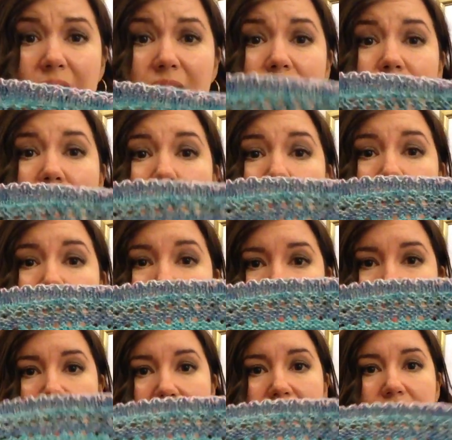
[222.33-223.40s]
If I really
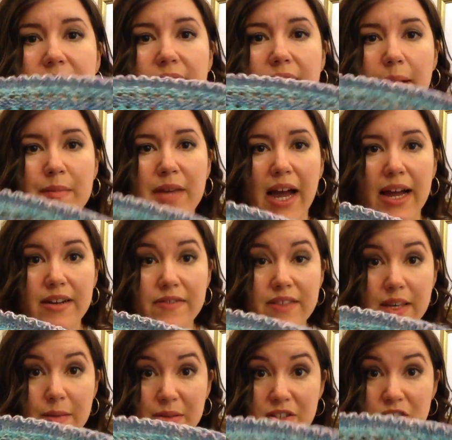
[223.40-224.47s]
like it, I'm kind of
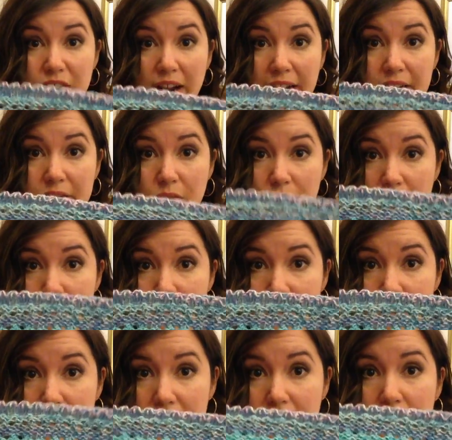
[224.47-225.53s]
keeping track of what I'm
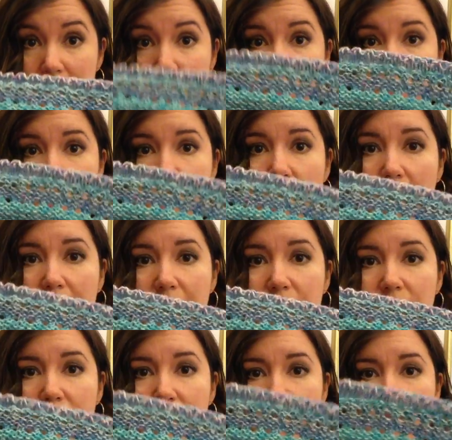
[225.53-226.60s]
doing, so I
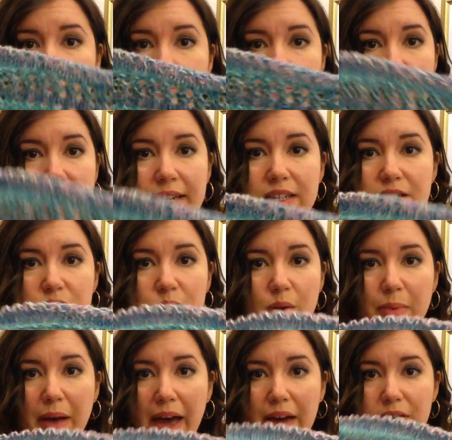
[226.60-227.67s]
could make it into a
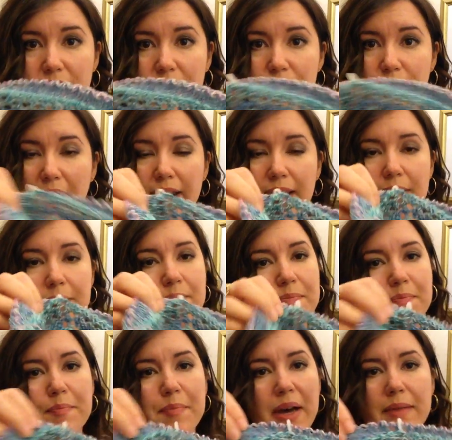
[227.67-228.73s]
pattern and write it,
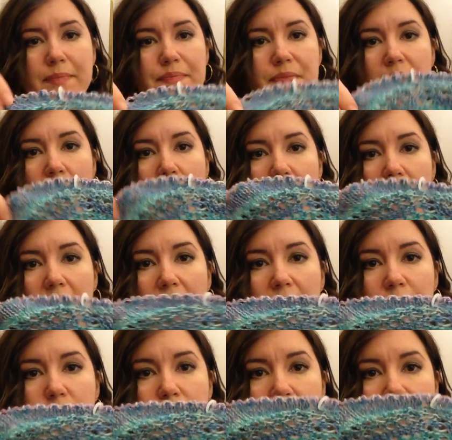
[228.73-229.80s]
but
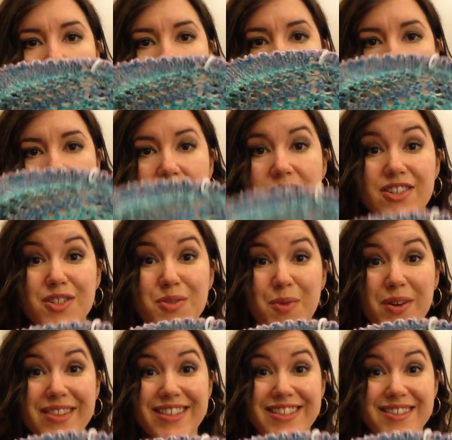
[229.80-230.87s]
I really honestly just
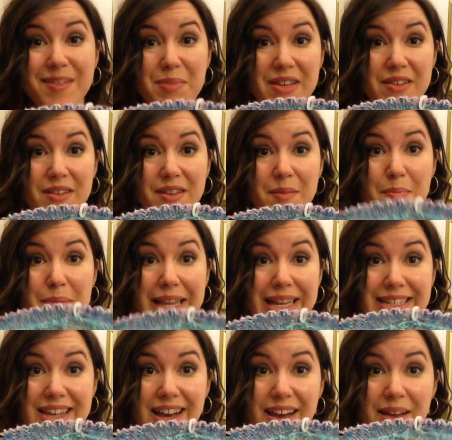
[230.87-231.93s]
want this to be
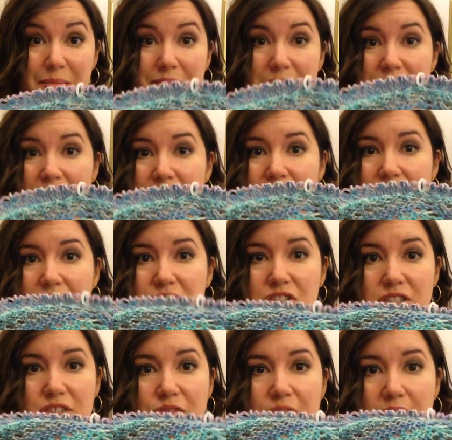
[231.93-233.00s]
playtime and
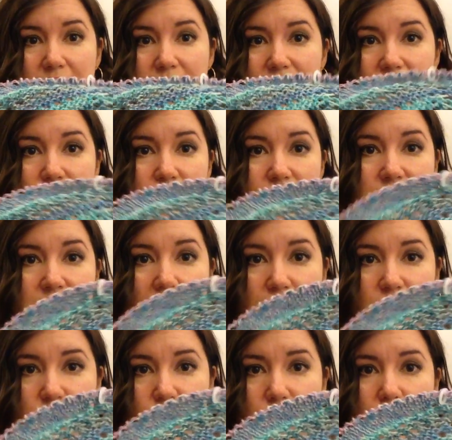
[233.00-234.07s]
just fun, different
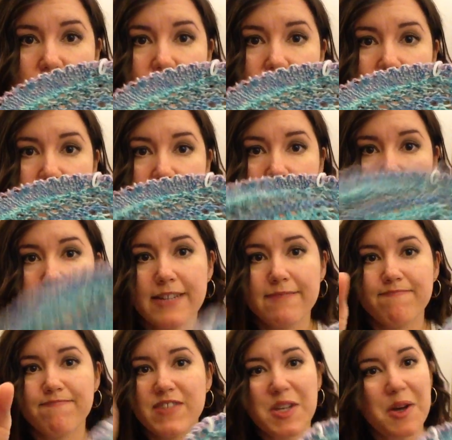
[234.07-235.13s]
textural knitting.
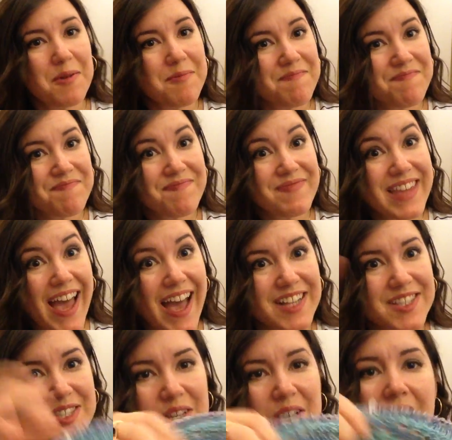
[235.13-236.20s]
So
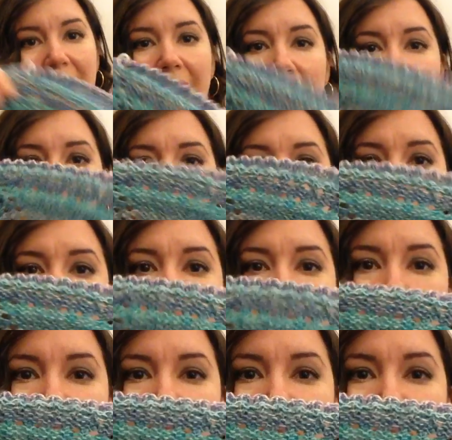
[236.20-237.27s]
yes, I dubbed
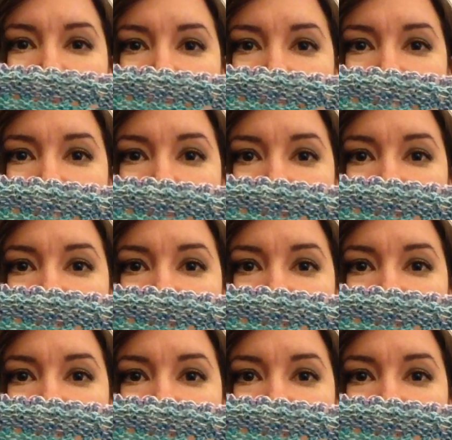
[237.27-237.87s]
thee the random